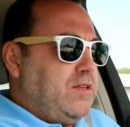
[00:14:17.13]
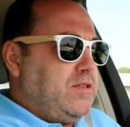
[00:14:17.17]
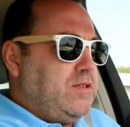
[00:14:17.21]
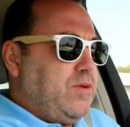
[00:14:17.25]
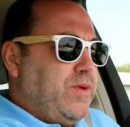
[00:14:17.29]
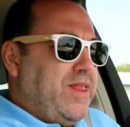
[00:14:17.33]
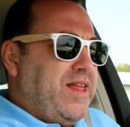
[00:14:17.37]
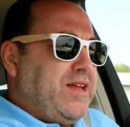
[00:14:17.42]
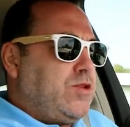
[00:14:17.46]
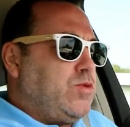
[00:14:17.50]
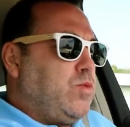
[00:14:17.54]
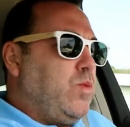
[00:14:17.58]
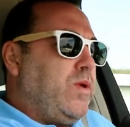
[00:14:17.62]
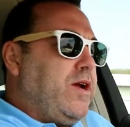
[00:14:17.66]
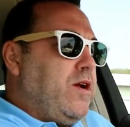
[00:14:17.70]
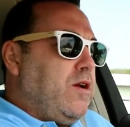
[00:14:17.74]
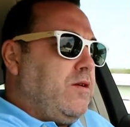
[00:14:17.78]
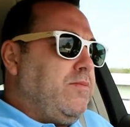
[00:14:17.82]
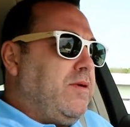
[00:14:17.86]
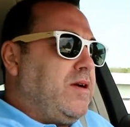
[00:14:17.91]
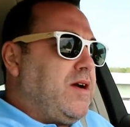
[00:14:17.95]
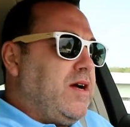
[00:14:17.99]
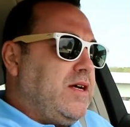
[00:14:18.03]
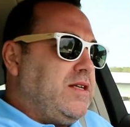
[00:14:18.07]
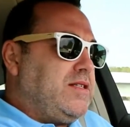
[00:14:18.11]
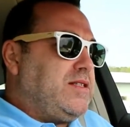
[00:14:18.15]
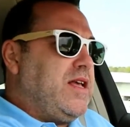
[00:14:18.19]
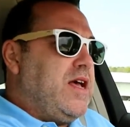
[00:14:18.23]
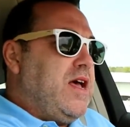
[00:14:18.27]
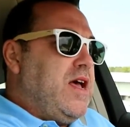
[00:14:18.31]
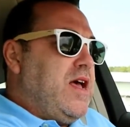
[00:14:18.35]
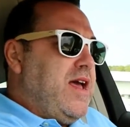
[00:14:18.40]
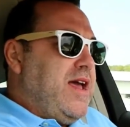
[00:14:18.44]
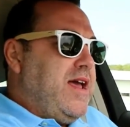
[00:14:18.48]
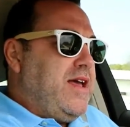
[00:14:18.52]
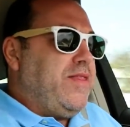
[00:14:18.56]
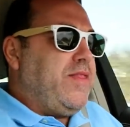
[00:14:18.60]
So well, that's weird because
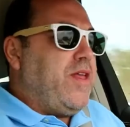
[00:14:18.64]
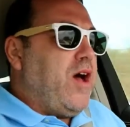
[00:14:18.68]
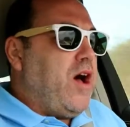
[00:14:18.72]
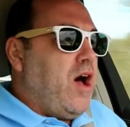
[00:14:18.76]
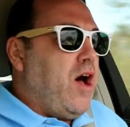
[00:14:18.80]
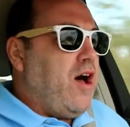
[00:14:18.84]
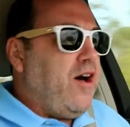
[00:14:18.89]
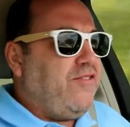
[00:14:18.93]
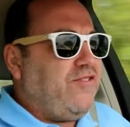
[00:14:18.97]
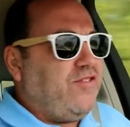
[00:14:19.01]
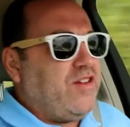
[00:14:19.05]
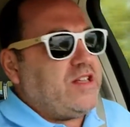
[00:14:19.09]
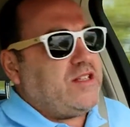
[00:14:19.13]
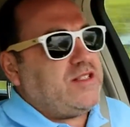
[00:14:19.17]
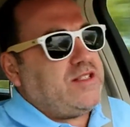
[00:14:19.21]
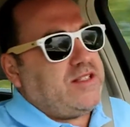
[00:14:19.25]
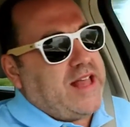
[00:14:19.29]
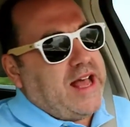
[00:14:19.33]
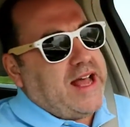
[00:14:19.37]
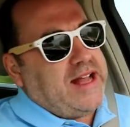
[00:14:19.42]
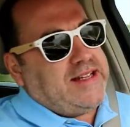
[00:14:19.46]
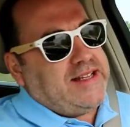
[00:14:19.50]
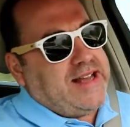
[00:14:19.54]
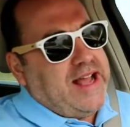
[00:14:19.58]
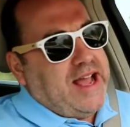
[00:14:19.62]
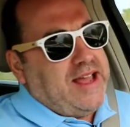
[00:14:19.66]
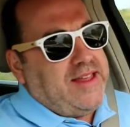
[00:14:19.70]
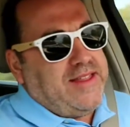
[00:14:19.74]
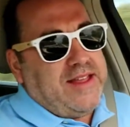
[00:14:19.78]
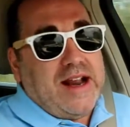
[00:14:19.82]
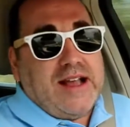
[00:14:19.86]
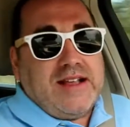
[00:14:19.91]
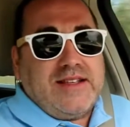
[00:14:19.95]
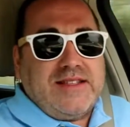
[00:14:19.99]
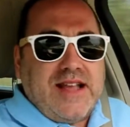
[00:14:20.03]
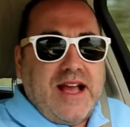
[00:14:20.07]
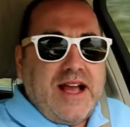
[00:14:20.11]
in the office that day
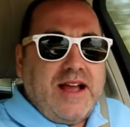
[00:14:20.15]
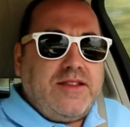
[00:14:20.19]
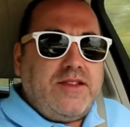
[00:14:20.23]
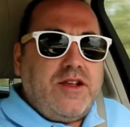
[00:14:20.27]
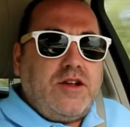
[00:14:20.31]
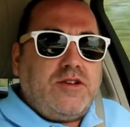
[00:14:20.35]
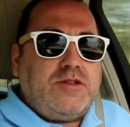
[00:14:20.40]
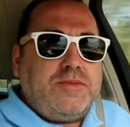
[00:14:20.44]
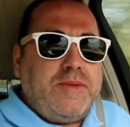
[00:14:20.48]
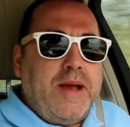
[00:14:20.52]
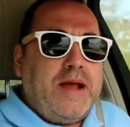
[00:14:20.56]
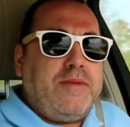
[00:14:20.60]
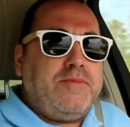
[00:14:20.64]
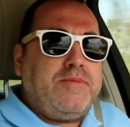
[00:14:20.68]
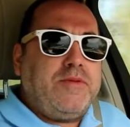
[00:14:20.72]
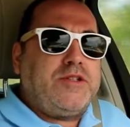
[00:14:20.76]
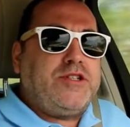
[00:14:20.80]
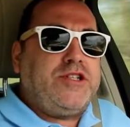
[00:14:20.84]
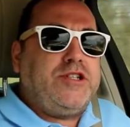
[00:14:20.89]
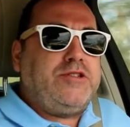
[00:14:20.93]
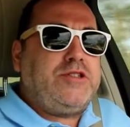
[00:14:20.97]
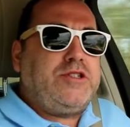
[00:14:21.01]
that I signed those papers,